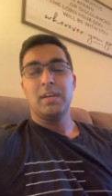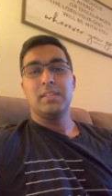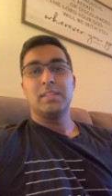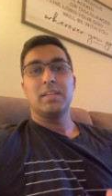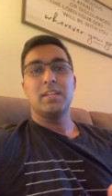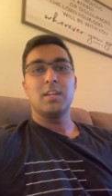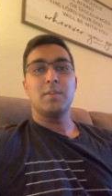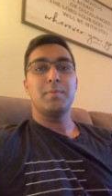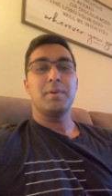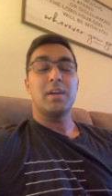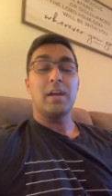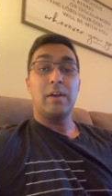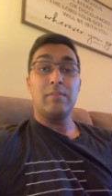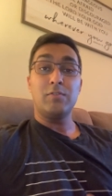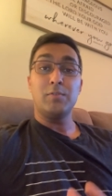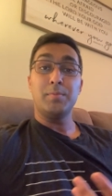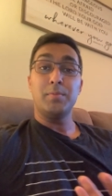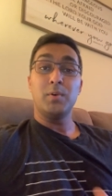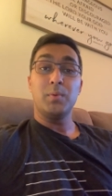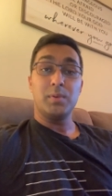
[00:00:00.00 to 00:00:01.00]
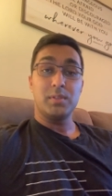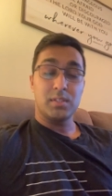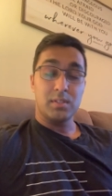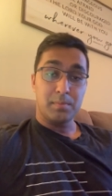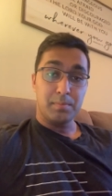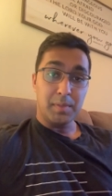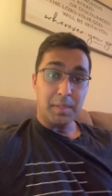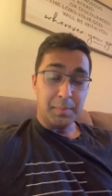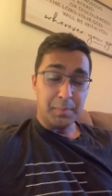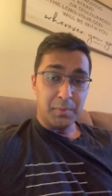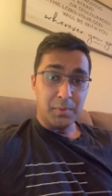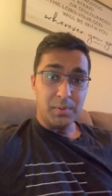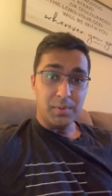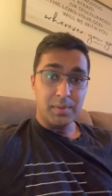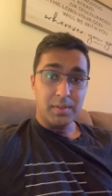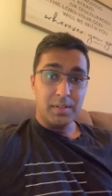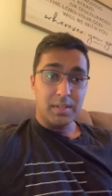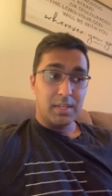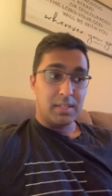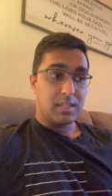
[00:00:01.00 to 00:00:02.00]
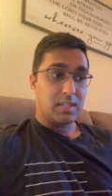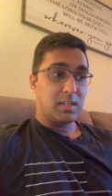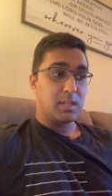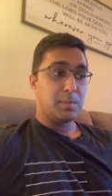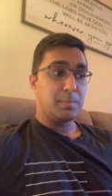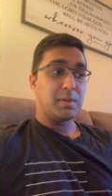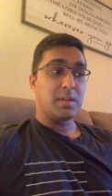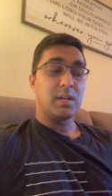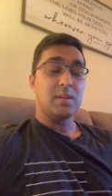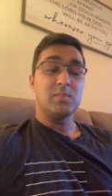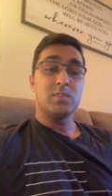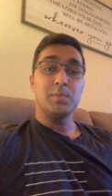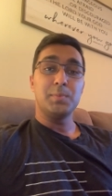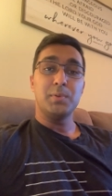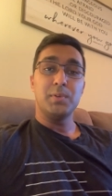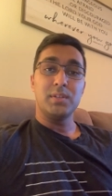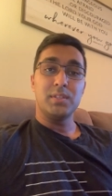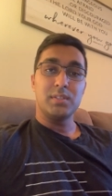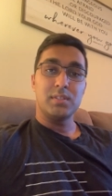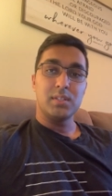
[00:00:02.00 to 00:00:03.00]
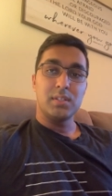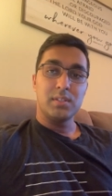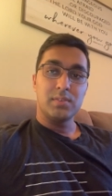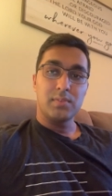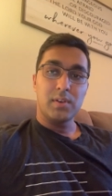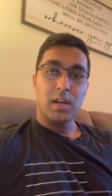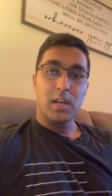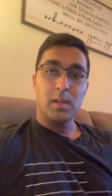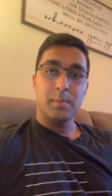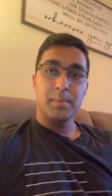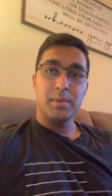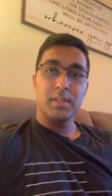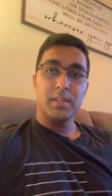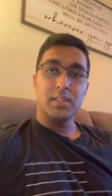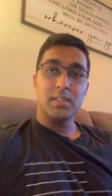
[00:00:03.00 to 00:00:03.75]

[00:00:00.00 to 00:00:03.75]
They need to be comfortable with their people, they need to be comfortable in their environment,